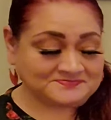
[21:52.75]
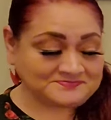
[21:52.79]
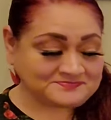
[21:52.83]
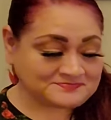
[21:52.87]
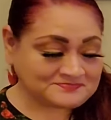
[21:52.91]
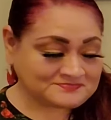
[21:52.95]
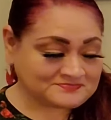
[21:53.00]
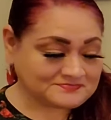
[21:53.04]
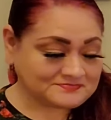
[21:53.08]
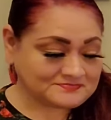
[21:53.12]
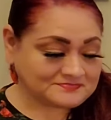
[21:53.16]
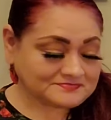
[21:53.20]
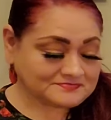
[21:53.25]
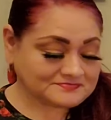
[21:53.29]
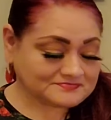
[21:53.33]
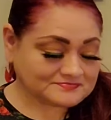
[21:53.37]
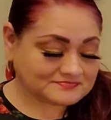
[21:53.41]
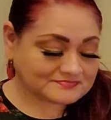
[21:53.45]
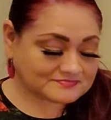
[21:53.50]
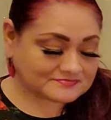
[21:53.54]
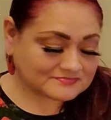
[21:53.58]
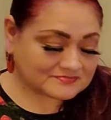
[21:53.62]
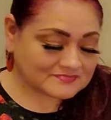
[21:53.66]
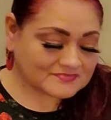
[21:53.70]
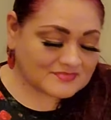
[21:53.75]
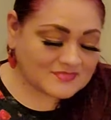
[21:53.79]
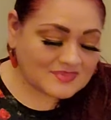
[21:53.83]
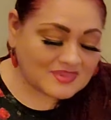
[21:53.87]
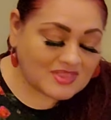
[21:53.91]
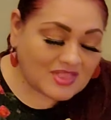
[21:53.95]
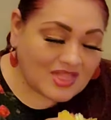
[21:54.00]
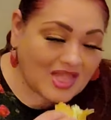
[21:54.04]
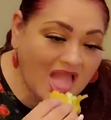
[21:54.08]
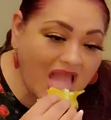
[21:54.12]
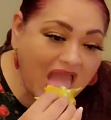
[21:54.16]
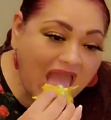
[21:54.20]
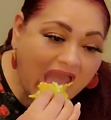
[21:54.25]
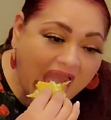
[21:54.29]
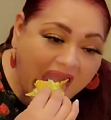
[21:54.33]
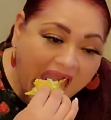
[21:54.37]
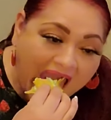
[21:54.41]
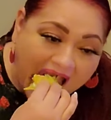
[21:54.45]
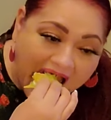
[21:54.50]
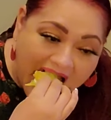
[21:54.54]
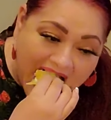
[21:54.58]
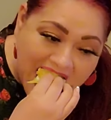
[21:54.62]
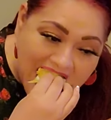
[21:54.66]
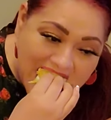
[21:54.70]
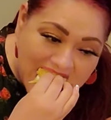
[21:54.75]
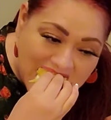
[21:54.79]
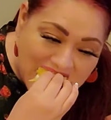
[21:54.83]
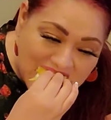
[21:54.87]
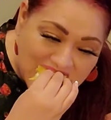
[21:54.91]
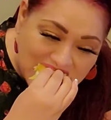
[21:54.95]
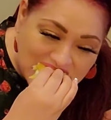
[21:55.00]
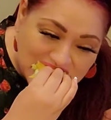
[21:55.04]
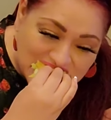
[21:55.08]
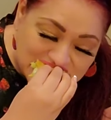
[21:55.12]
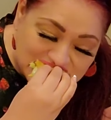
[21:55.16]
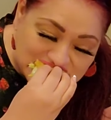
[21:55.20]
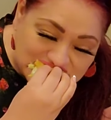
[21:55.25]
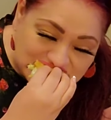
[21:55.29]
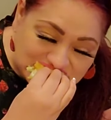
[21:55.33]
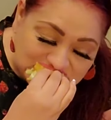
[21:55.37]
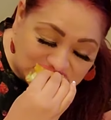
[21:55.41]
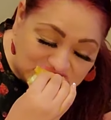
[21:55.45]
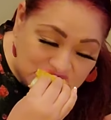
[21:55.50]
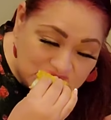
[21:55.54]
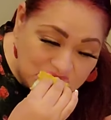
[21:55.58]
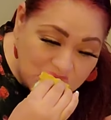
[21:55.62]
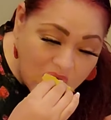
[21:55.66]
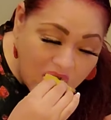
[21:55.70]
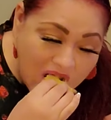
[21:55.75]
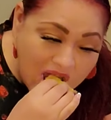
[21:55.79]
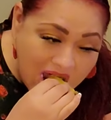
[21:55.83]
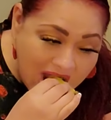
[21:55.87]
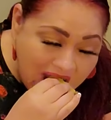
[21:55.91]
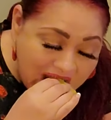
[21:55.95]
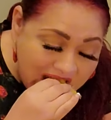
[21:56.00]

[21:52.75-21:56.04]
(silent)